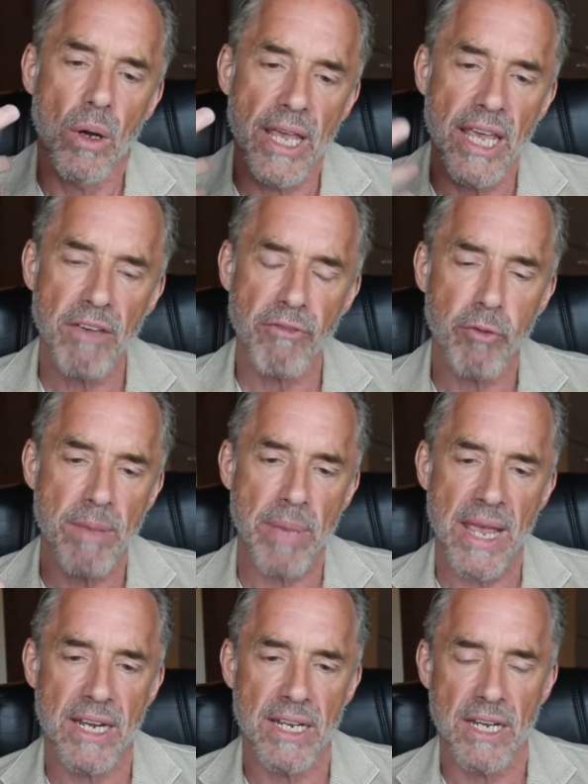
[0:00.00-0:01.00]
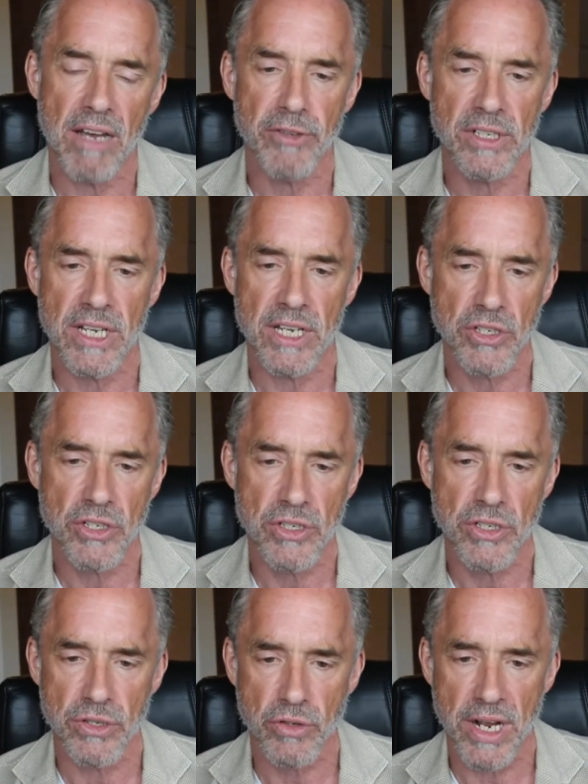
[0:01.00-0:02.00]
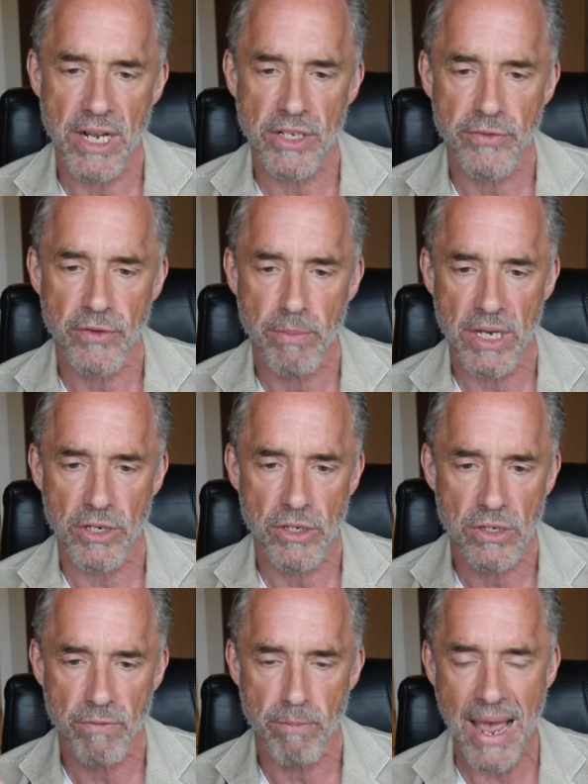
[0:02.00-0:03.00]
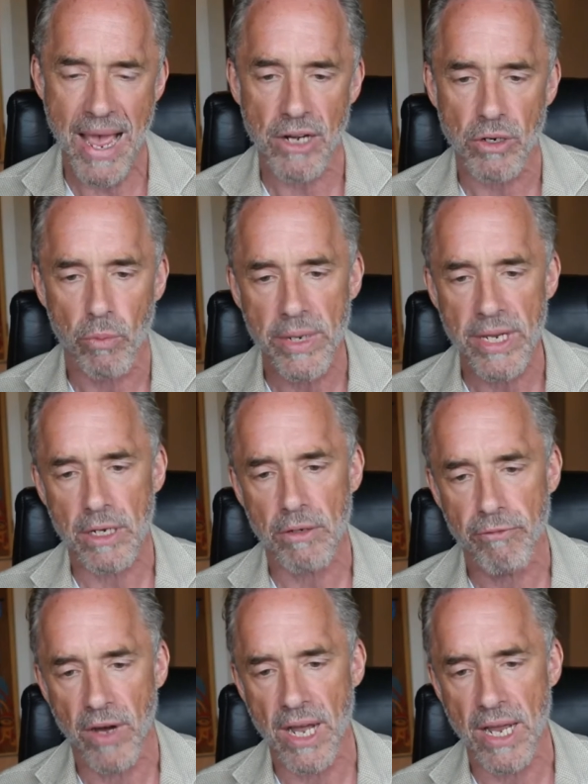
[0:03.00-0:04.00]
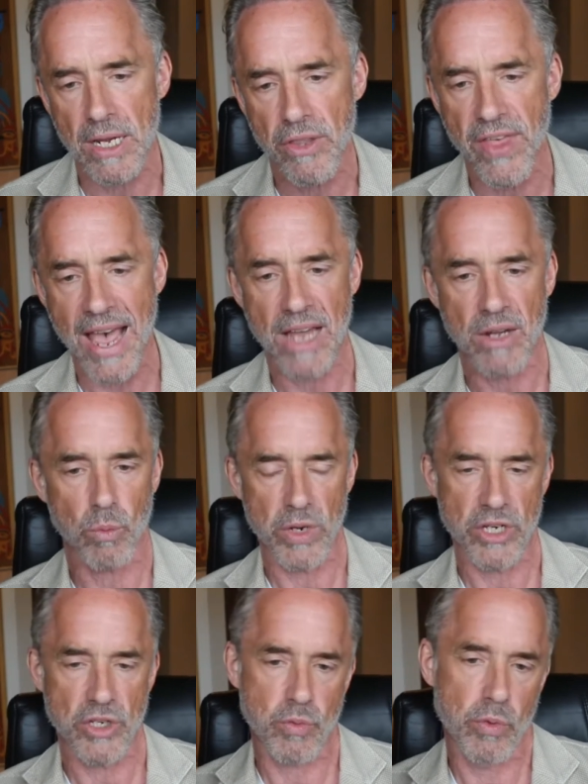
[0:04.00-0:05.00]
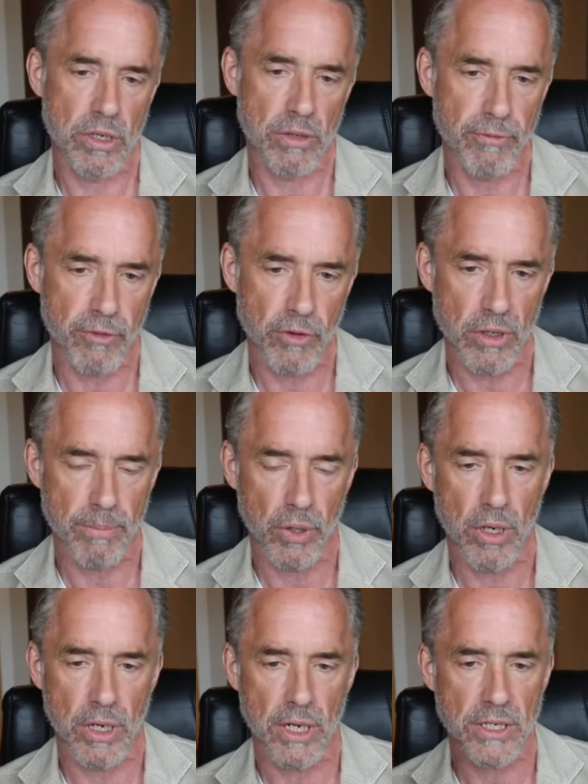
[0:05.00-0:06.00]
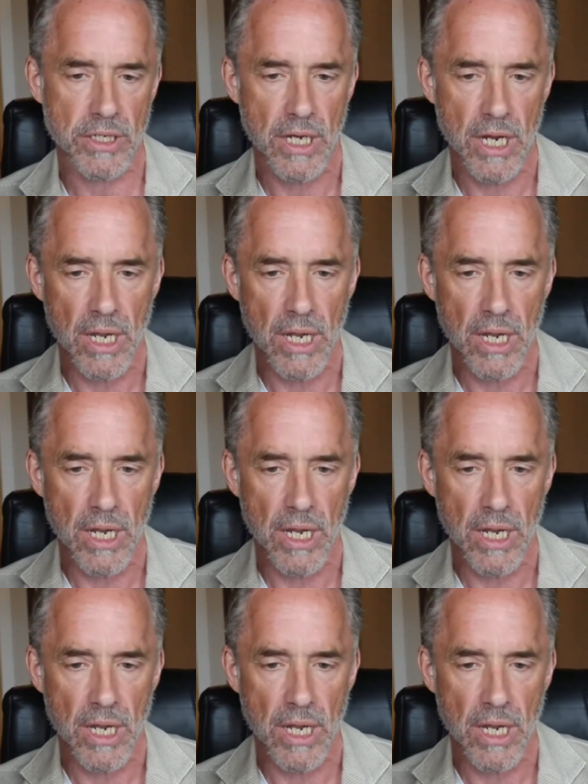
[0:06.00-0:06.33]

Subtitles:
if we paid enough attention to the transformations of matter, we could find that which would confer upon us